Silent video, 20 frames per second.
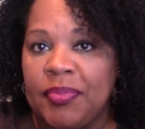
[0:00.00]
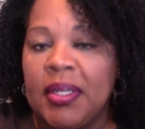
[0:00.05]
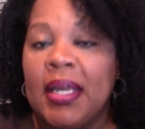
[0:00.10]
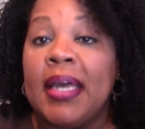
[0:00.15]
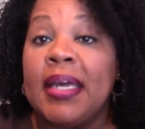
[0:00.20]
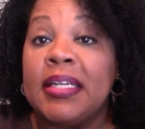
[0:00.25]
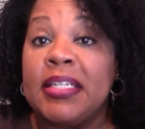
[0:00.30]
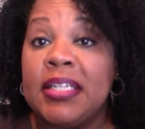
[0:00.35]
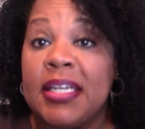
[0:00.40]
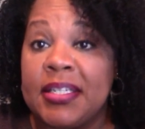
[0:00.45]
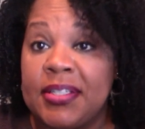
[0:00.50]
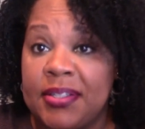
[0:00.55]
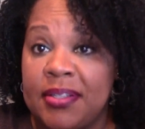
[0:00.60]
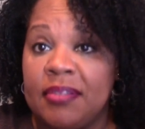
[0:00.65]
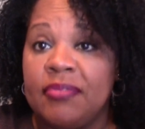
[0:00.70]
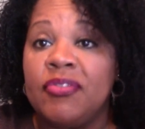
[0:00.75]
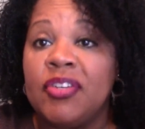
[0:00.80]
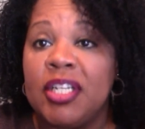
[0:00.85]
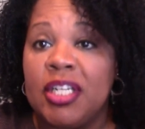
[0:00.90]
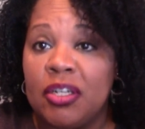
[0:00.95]
And yes, the
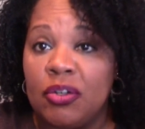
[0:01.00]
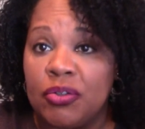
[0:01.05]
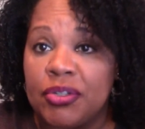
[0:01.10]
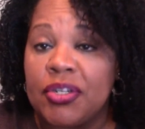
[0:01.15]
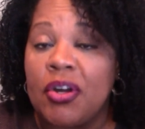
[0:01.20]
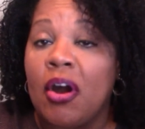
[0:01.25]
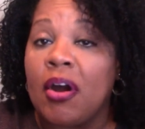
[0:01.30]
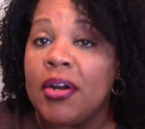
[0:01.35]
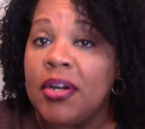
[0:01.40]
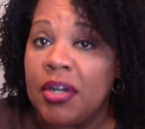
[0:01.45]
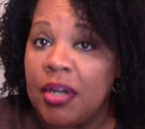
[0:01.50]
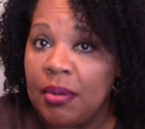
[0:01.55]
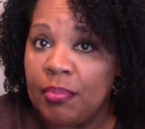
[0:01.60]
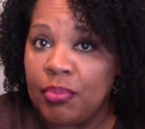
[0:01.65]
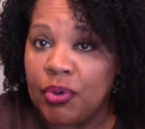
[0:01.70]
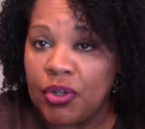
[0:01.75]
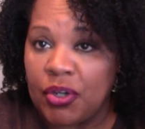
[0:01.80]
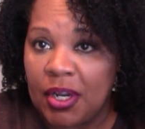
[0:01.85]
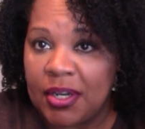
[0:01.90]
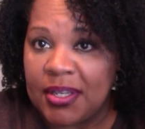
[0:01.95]
videos are
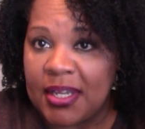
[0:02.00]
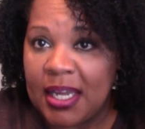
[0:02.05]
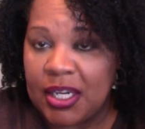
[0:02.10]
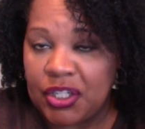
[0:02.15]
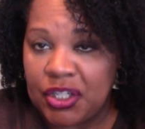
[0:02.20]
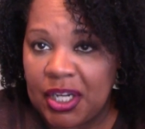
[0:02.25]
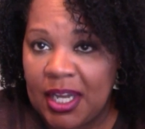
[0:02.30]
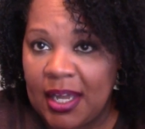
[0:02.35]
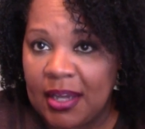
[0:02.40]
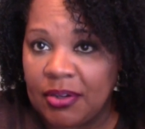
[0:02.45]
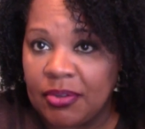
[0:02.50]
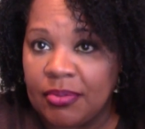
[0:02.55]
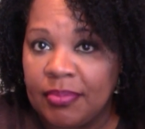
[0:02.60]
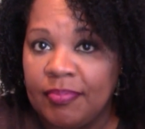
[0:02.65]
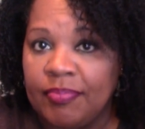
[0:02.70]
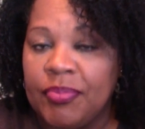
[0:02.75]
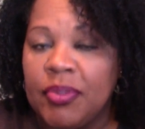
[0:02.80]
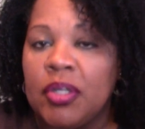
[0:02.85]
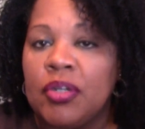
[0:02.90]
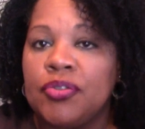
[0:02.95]
numbered on that channel.
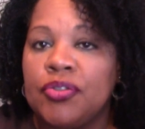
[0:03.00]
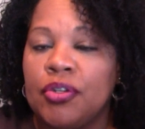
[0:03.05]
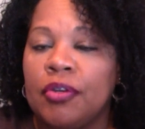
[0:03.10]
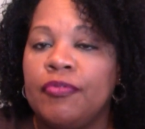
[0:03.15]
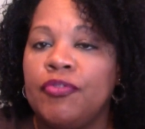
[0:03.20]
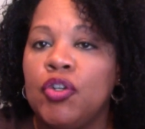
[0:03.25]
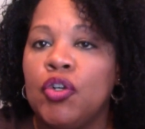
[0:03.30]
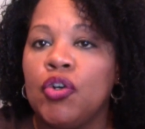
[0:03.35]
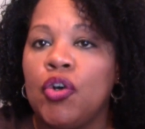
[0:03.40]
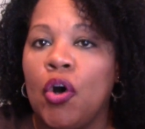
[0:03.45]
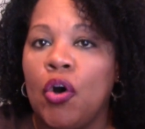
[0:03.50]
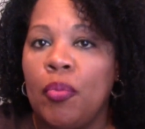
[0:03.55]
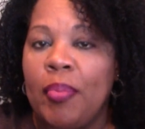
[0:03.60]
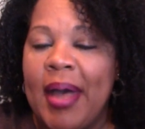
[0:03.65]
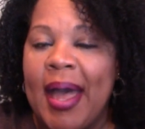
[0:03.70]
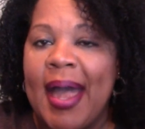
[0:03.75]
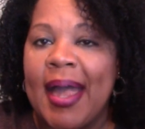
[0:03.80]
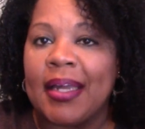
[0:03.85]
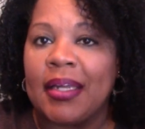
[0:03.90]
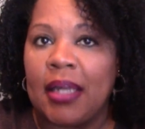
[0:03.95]
So if you go
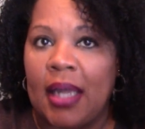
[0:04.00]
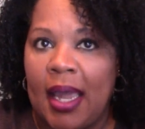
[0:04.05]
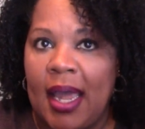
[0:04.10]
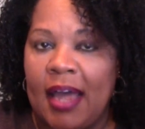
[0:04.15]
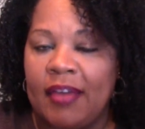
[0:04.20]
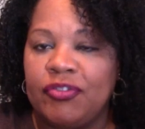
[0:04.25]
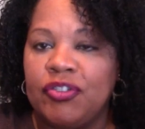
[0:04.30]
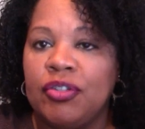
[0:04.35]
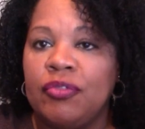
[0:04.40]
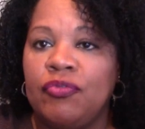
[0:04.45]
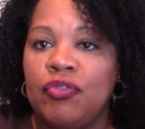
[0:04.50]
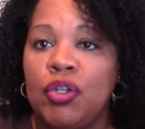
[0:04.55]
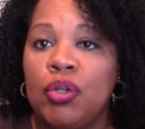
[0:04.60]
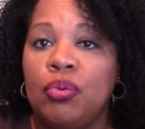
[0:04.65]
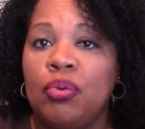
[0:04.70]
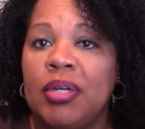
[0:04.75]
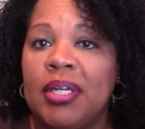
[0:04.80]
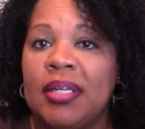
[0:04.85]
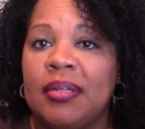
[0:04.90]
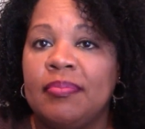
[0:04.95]
back after
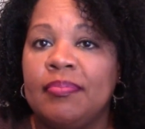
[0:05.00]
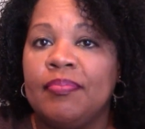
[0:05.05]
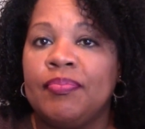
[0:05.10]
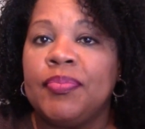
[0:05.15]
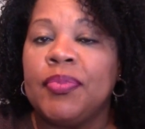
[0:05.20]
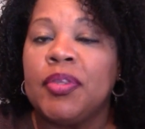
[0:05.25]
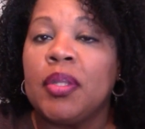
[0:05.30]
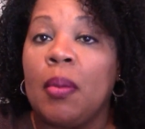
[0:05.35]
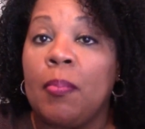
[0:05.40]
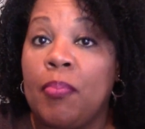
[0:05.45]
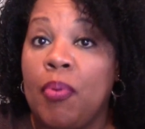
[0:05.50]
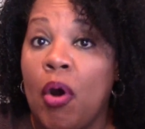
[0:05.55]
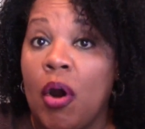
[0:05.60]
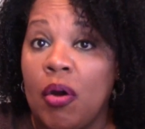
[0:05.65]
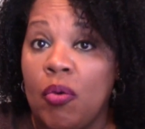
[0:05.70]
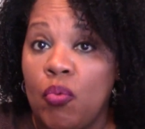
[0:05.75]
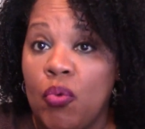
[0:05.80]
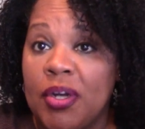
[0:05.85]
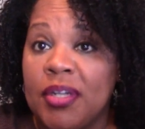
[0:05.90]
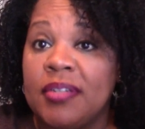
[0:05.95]
viewing
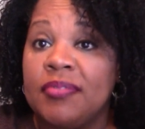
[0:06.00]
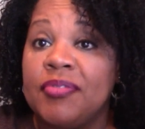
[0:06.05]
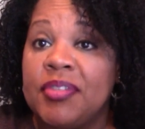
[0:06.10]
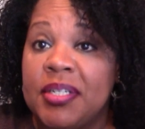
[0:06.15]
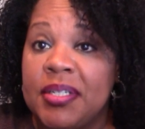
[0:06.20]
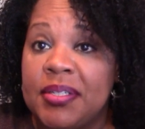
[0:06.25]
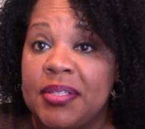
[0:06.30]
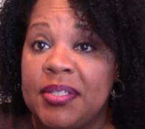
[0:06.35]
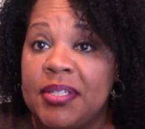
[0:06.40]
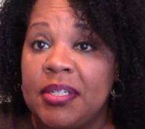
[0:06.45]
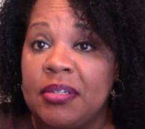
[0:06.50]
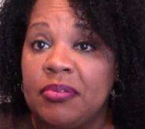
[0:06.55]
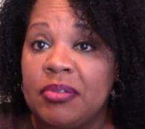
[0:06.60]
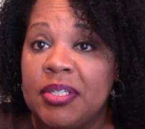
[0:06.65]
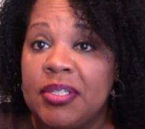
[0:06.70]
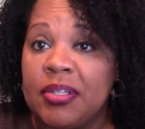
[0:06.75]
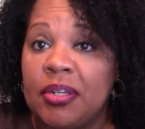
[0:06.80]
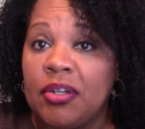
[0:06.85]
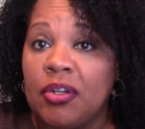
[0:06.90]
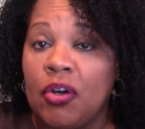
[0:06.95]
part one of this
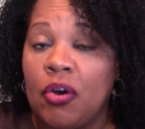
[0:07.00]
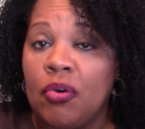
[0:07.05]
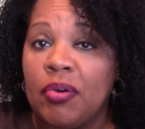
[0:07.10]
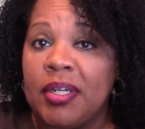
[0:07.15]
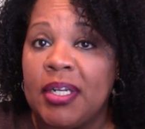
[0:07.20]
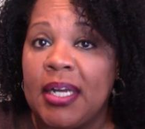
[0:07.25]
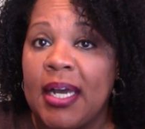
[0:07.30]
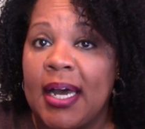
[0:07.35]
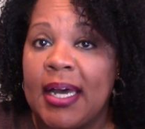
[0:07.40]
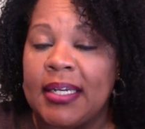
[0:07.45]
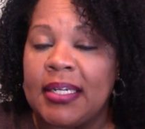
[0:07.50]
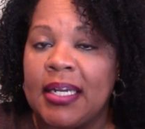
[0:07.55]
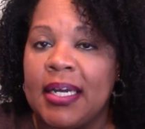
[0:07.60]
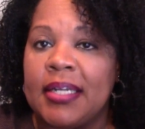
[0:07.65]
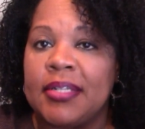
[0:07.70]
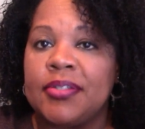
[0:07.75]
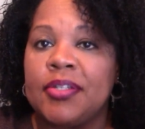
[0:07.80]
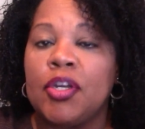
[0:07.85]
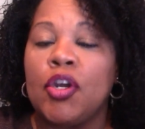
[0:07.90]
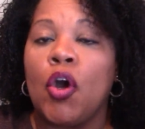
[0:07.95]
series on the coding
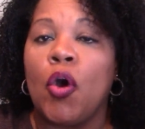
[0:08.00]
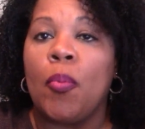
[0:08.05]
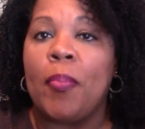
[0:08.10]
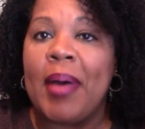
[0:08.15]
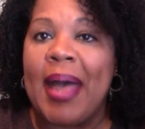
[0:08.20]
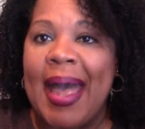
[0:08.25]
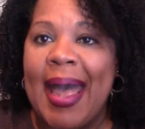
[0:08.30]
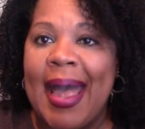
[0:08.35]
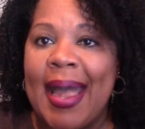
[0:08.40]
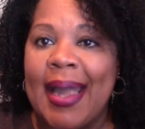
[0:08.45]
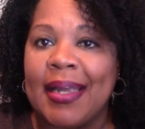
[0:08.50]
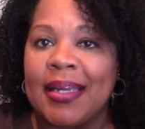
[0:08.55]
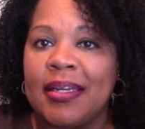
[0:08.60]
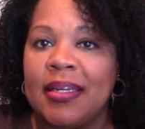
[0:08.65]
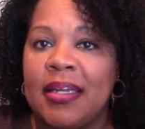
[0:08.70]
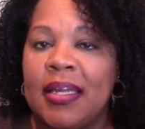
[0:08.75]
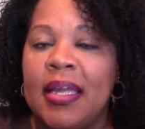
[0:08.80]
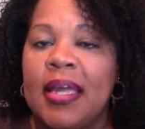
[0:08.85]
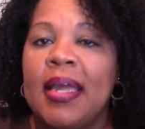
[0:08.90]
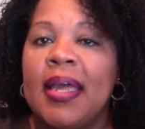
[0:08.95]
guidelines, go back
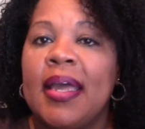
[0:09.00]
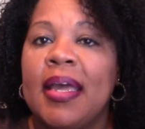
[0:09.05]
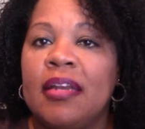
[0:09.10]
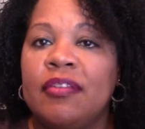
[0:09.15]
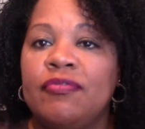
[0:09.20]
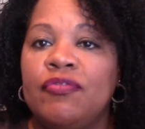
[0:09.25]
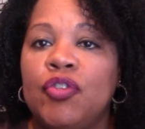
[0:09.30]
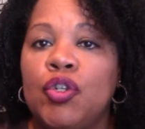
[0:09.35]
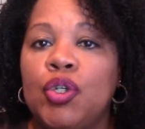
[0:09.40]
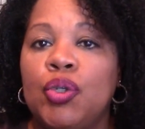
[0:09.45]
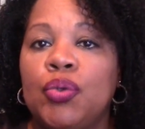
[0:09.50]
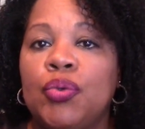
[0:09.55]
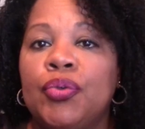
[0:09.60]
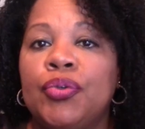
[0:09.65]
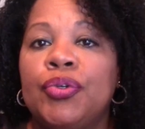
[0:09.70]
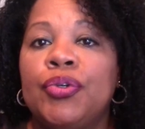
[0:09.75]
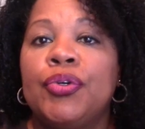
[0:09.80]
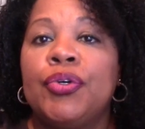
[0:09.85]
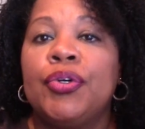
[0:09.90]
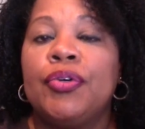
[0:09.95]
and view
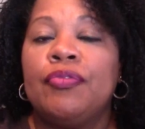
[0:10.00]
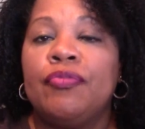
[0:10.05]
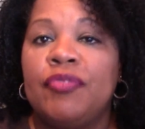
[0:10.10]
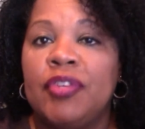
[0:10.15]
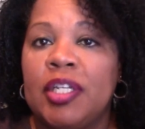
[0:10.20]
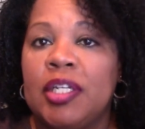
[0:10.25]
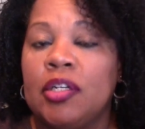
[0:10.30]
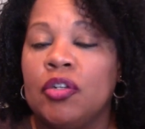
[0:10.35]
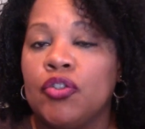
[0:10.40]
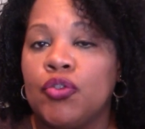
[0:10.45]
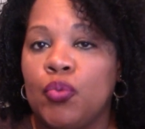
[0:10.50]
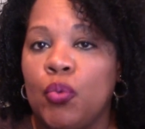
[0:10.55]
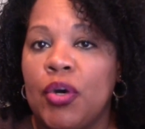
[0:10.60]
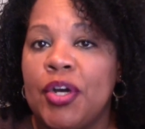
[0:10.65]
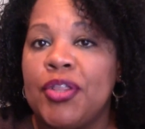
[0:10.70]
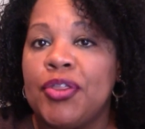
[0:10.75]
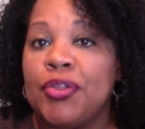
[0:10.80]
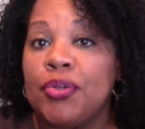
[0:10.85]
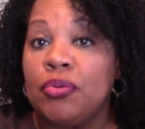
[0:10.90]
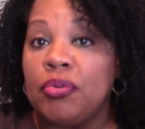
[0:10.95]
videos
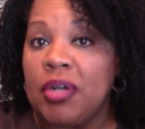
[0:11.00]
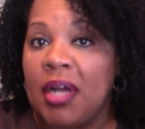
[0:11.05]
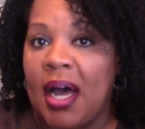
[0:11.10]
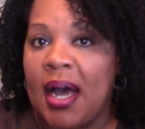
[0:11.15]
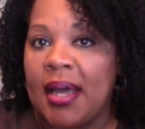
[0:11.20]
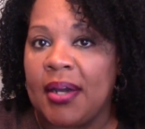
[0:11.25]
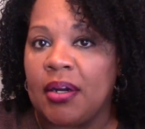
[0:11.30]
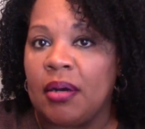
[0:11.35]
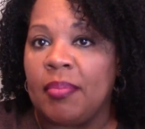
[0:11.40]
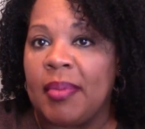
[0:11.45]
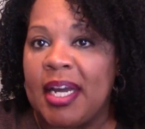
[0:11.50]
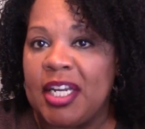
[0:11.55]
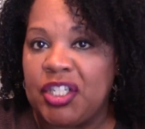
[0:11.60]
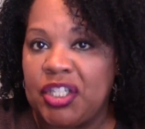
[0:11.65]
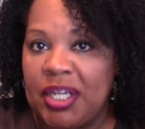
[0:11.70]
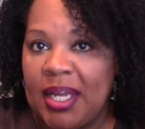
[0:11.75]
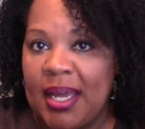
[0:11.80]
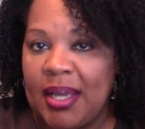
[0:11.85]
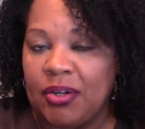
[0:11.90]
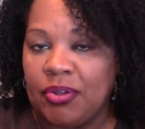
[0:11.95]
1 through 9 on my
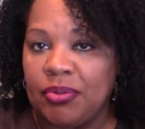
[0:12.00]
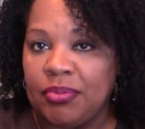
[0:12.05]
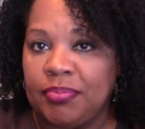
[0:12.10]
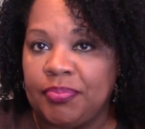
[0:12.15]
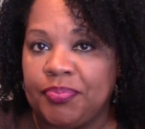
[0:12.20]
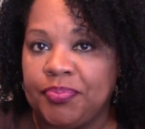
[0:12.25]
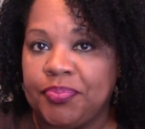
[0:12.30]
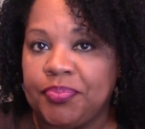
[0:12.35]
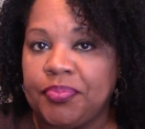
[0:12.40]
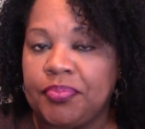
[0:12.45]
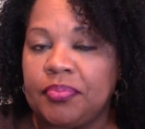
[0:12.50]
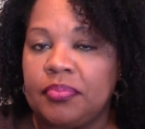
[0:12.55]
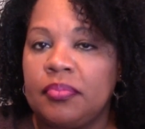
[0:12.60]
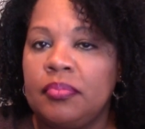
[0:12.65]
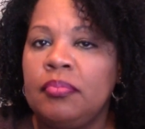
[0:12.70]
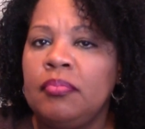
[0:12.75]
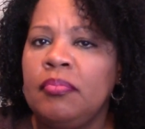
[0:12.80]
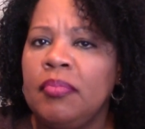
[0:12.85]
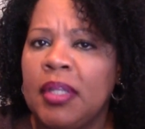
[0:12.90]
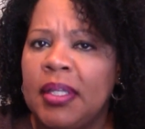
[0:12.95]
channel
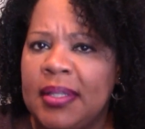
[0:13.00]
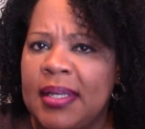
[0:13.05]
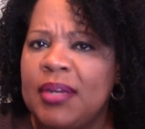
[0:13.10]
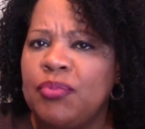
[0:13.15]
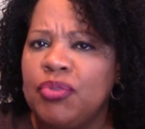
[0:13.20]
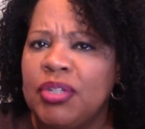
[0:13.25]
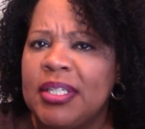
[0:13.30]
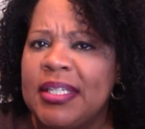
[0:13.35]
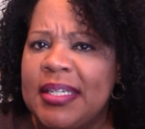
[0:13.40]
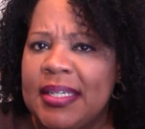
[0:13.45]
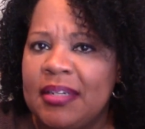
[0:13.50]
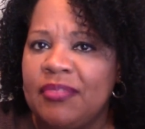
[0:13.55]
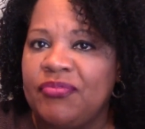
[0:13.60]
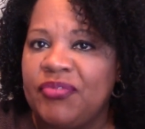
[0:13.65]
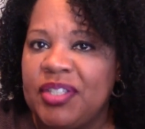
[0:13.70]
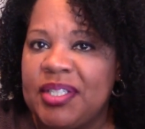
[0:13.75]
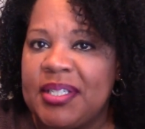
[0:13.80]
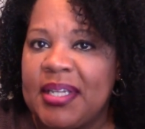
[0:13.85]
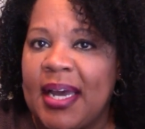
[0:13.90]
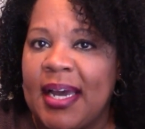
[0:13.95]
that really
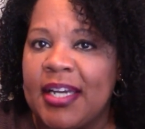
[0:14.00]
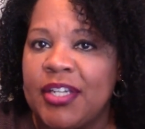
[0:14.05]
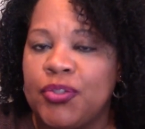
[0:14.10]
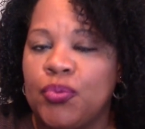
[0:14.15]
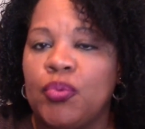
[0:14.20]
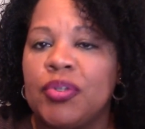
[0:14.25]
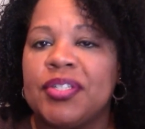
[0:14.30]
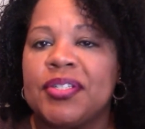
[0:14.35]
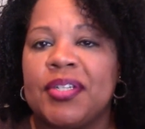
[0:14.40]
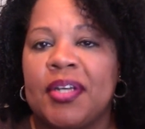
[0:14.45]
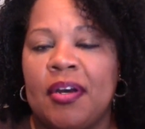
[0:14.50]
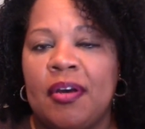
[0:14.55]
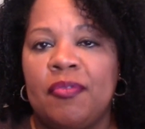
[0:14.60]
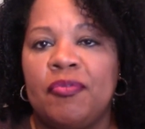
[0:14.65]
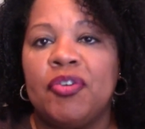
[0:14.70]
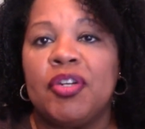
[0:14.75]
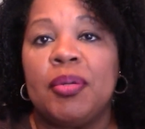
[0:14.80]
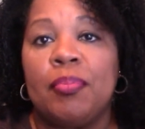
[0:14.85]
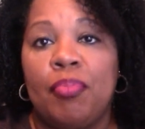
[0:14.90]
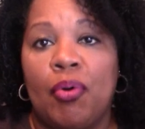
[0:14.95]
emphasize what's
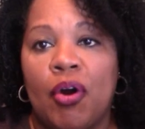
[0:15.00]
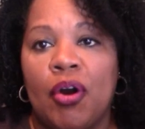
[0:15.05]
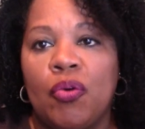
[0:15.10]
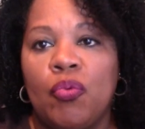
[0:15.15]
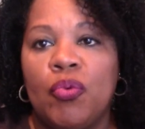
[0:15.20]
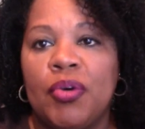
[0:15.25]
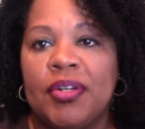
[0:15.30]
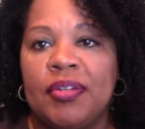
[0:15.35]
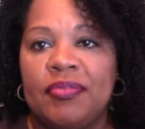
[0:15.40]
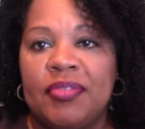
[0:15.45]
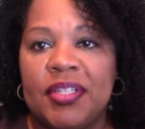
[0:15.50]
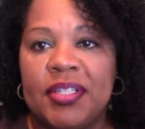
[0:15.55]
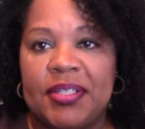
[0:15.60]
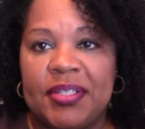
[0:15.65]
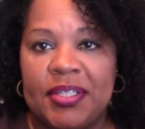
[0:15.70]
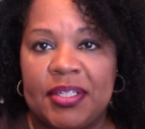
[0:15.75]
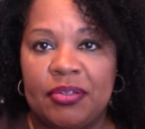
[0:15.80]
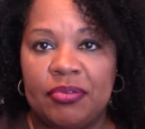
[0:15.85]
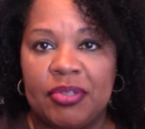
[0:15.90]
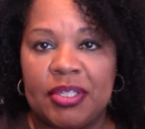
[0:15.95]
covered in part one of this
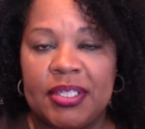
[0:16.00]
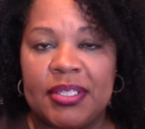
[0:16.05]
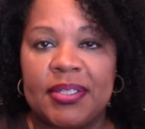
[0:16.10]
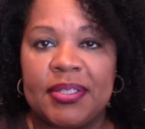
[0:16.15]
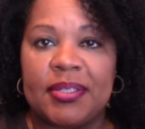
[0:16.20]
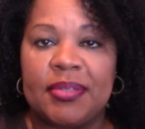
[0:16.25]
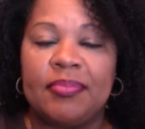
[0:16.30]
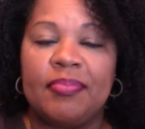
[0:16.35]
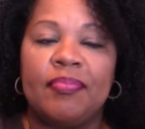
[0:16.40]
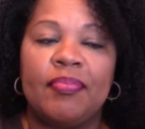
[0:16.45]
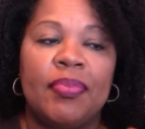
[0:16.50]
series.